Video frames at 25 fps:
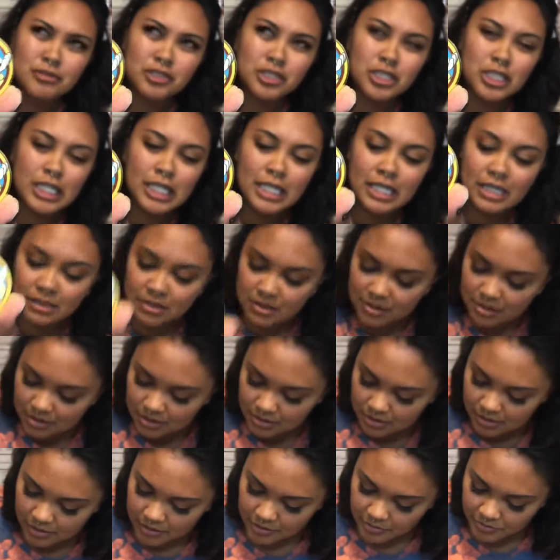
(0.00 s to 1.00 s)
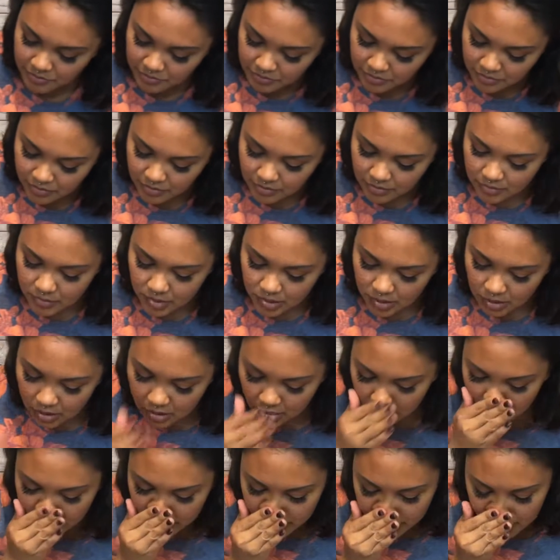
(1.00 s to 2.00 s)
Jeez.
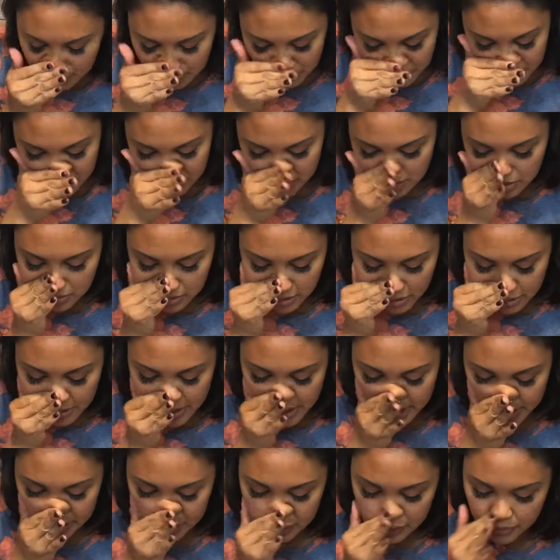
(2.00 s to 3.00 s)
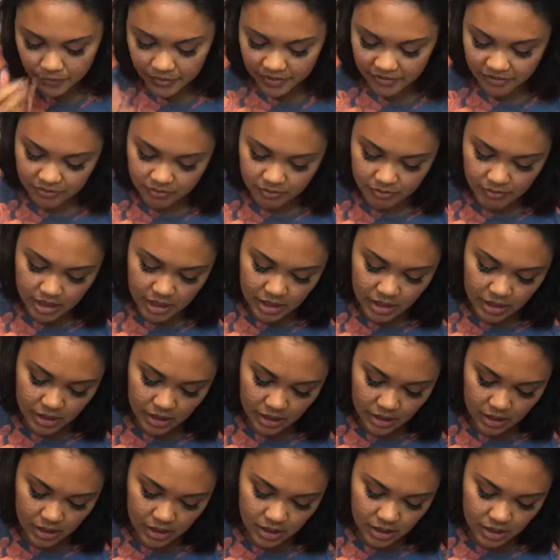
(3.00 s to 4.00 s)
Oh my goodness. Okay, so we have
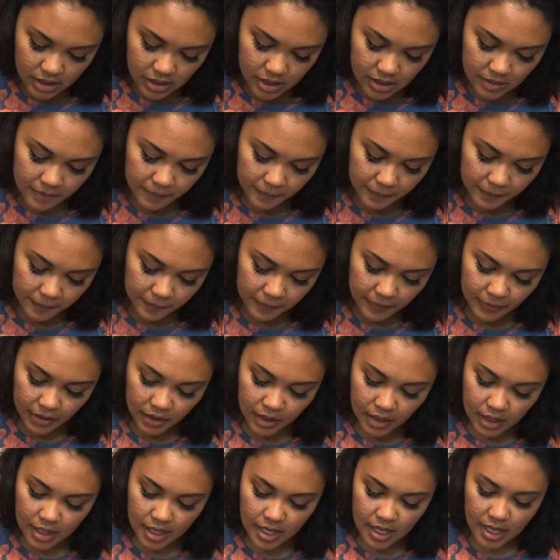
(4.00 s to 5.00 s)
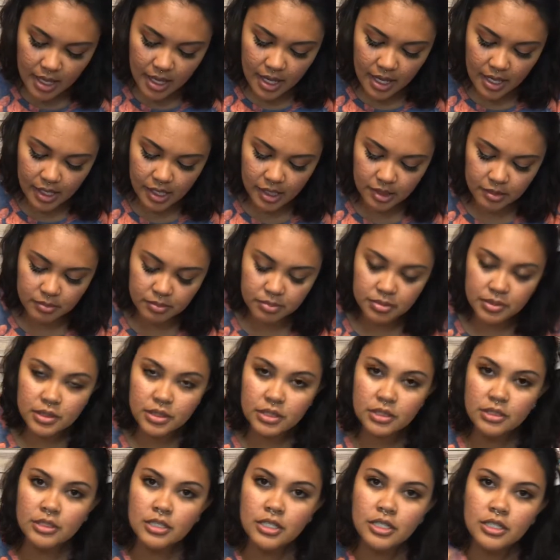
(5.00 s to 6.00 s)
Mickey and
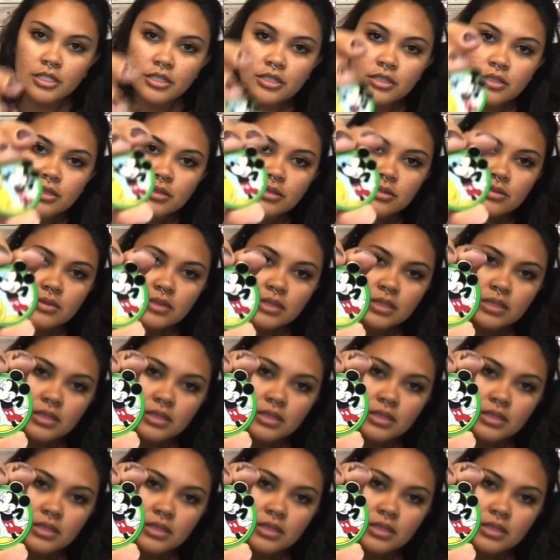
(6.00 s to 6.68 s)
Pluto.